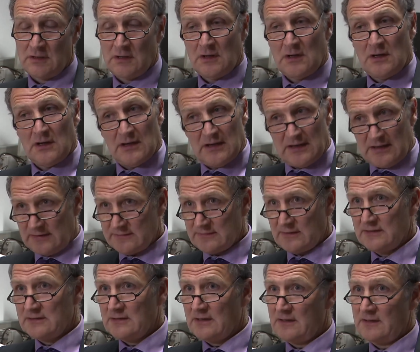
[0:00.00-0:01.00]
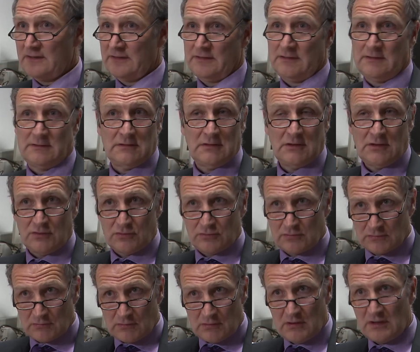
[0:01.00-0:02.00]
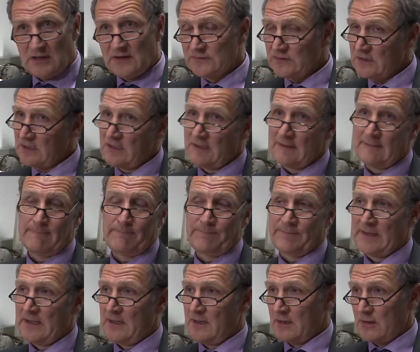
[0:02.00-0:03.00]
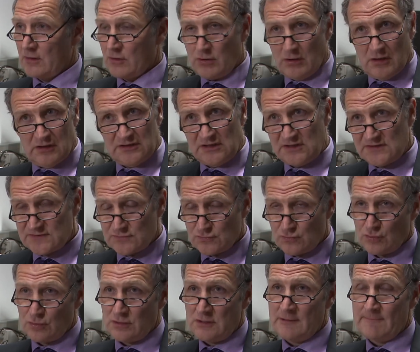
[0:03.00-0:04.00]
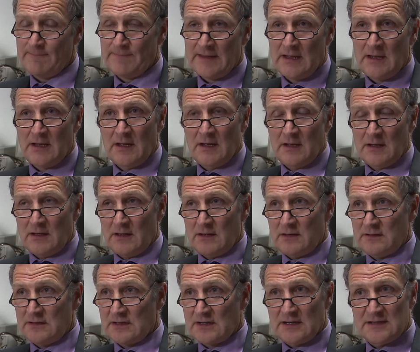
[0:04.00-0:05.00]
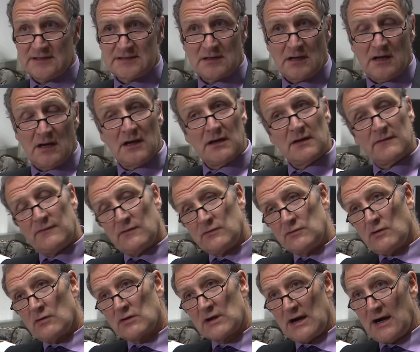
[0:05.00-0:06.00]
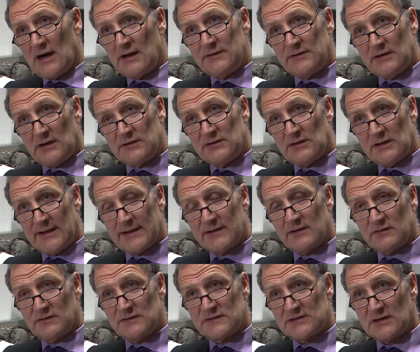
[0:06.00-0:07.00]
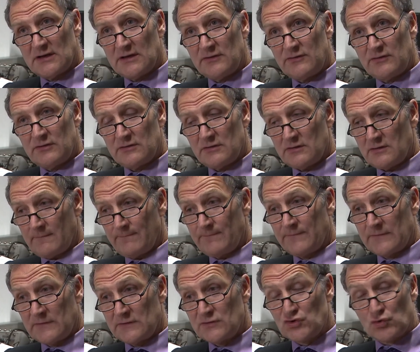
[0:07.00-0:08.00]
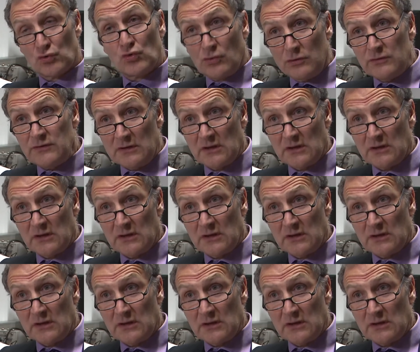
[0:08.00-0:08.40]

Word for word: Under fire from too much adrenaline, noradrenaline, and cortisol, a whole range of organs start to fail after a certain time, and the animal dies.